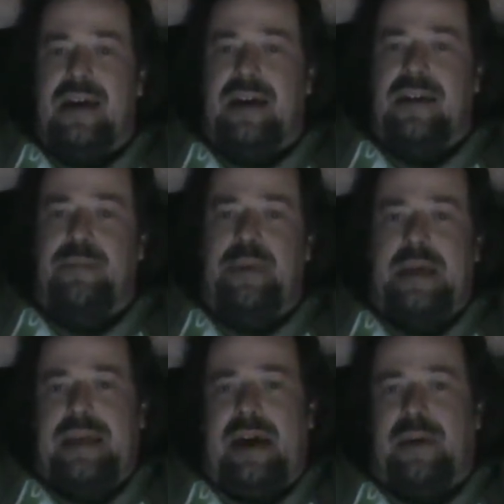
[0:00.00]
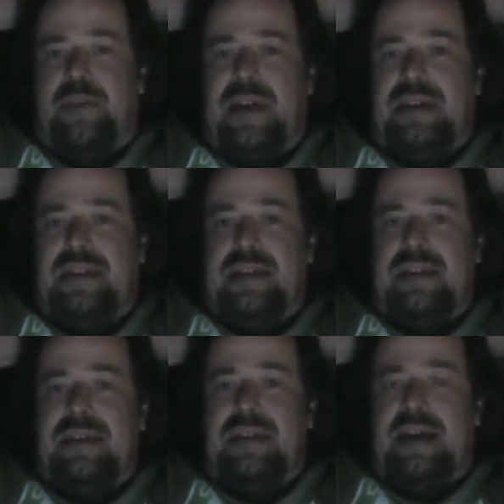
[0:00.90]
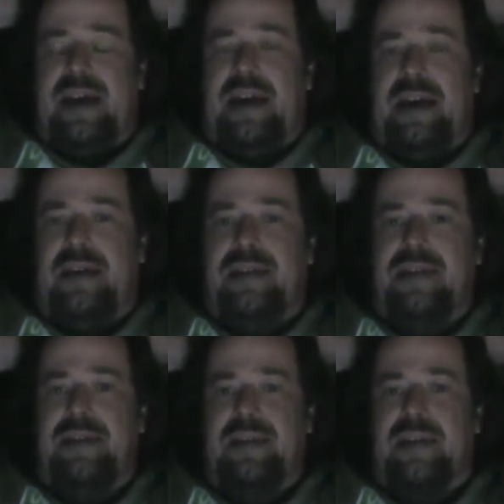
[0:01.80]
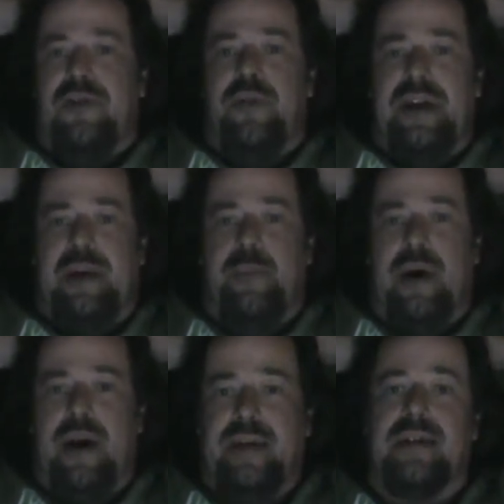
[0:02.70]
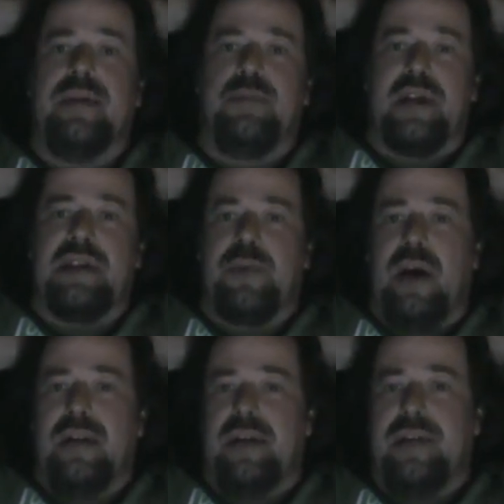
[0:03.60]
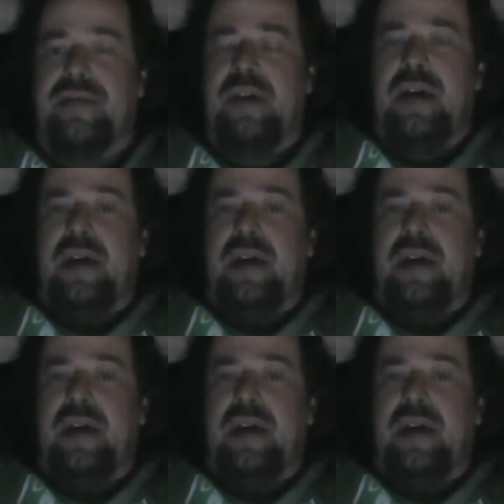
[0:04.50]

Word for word: I picked out a place today, a creek behind a place where I live